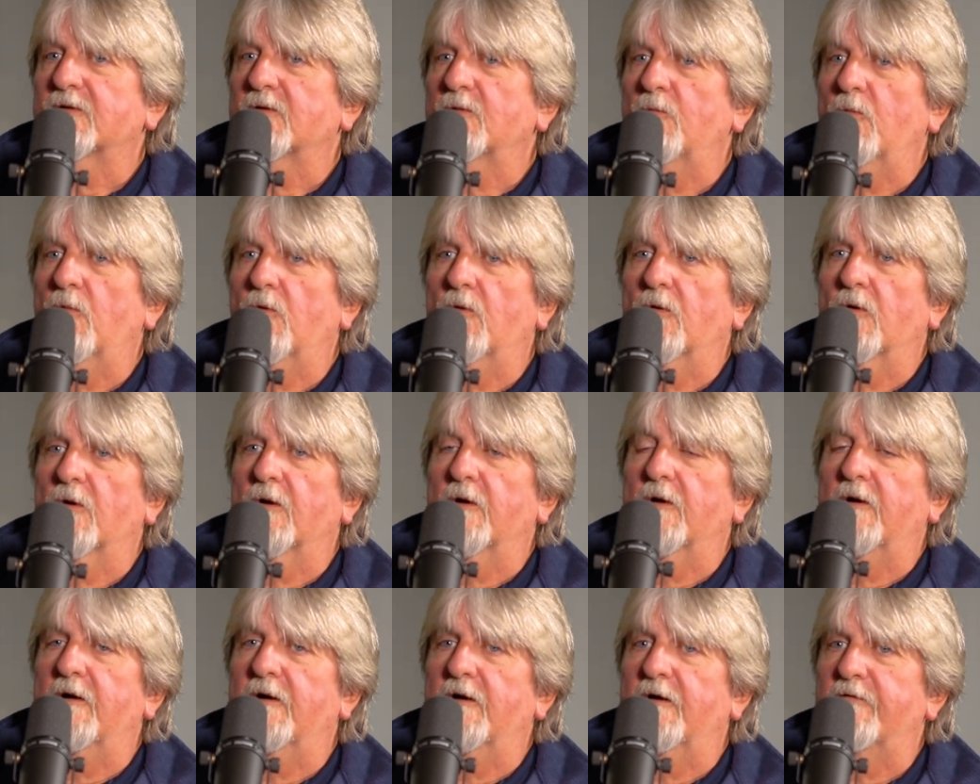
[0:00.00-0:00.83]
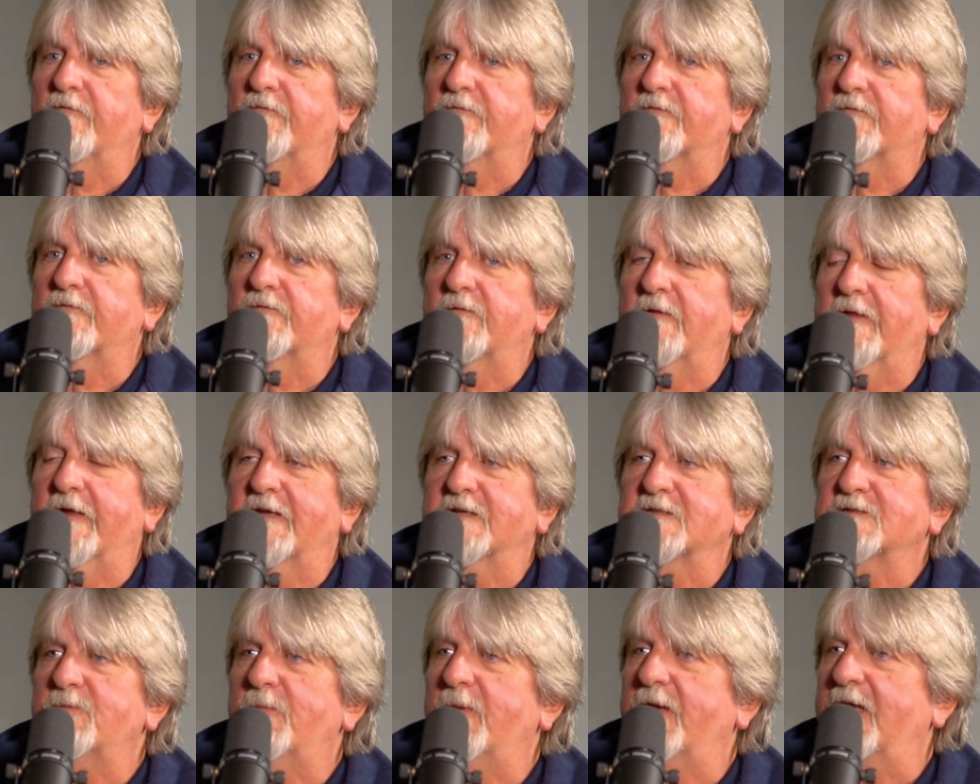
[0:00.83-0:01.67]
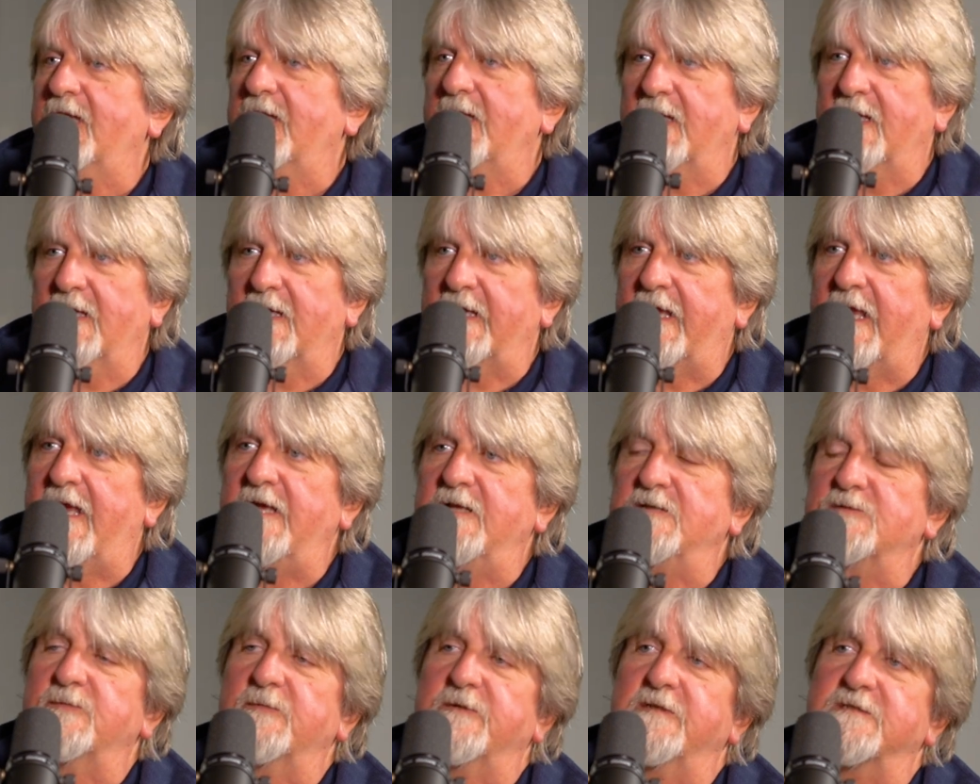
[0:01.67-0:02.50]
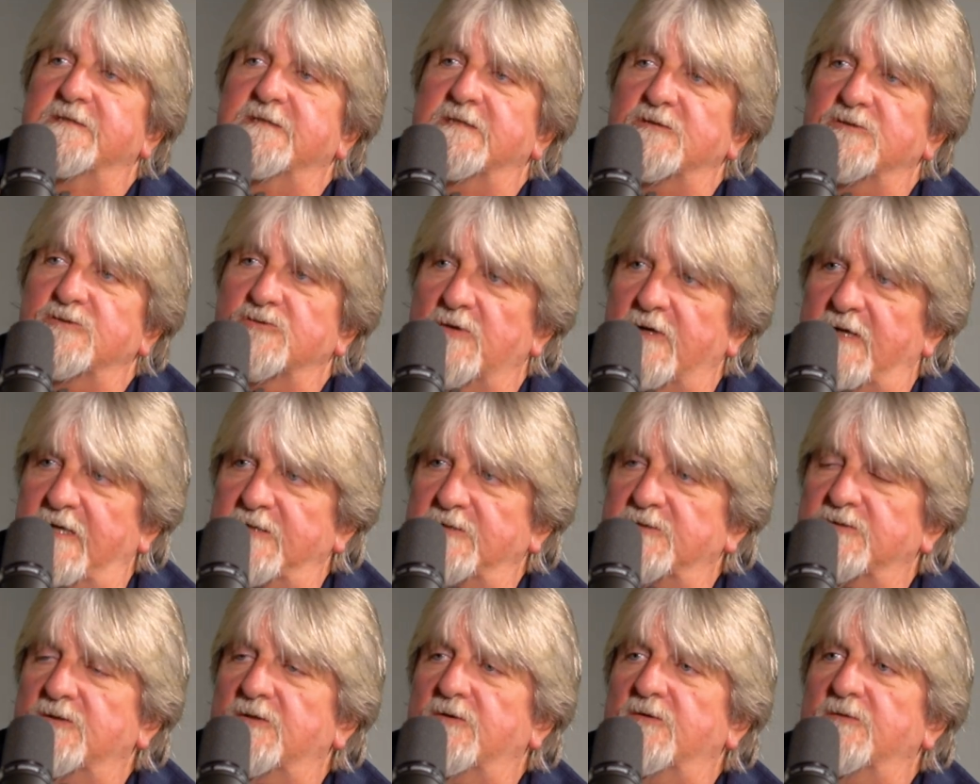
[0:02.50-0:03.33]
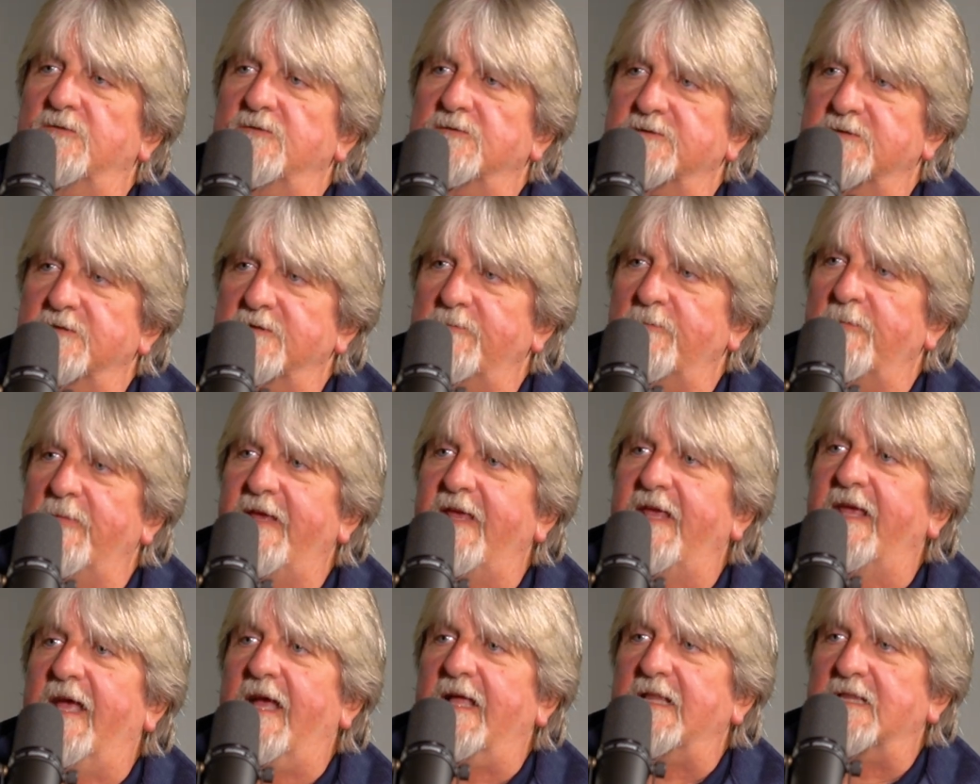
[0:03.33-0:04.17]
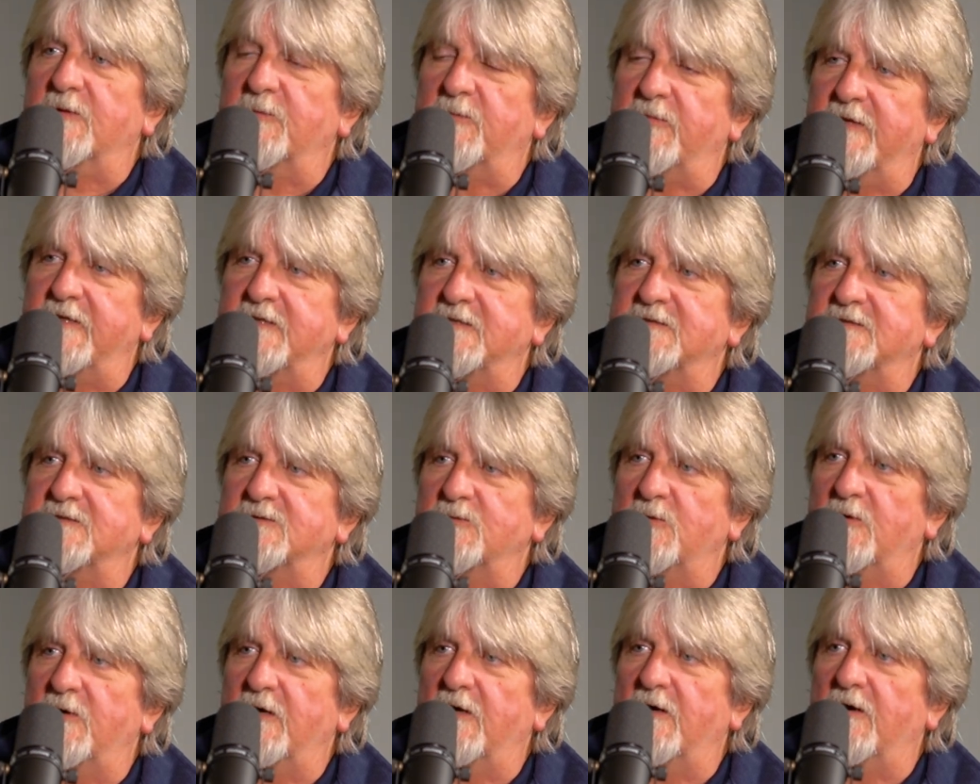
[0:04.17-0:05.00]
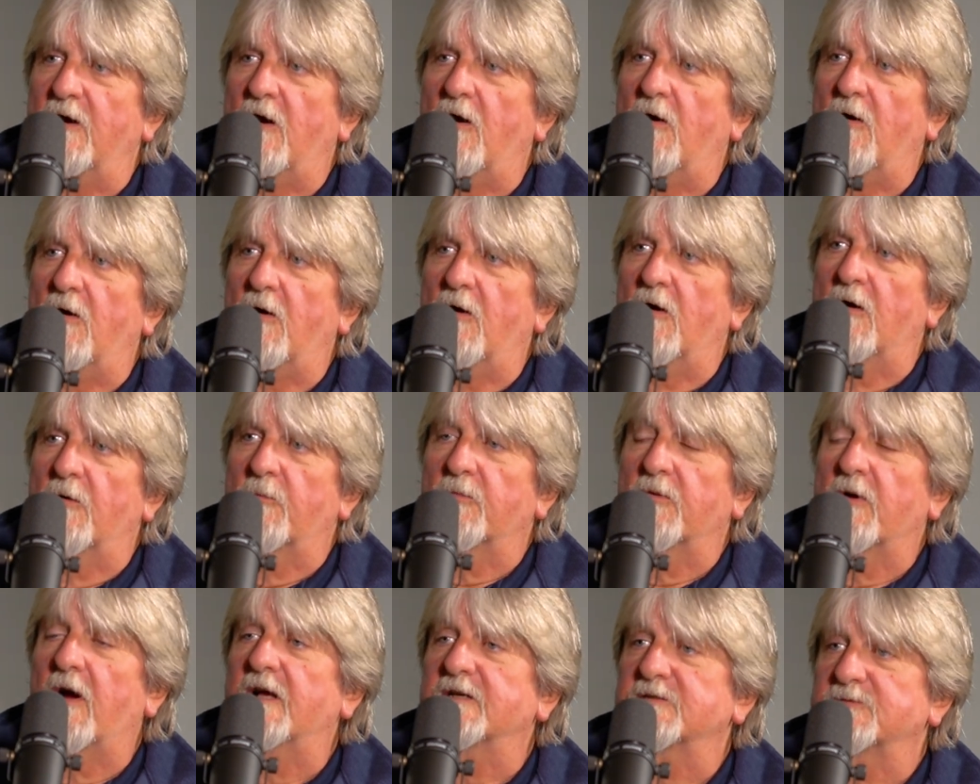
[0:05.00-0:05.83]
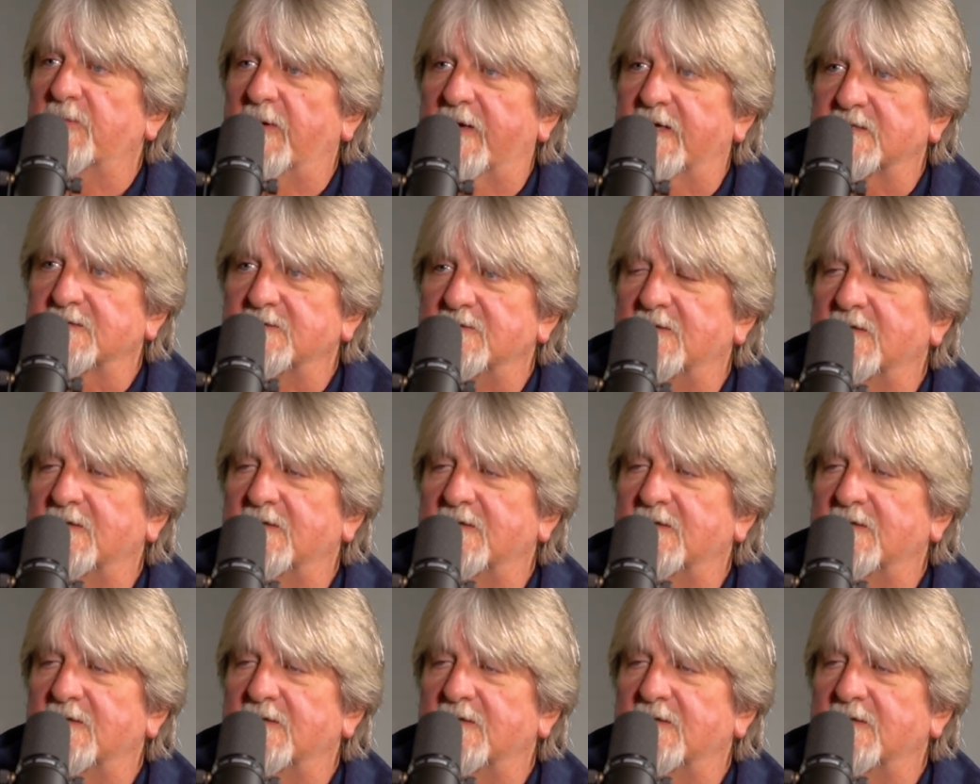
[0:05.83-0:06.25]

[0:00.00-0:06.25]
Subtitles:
more of like speaking engagements and trade shows and being at the places where our prospects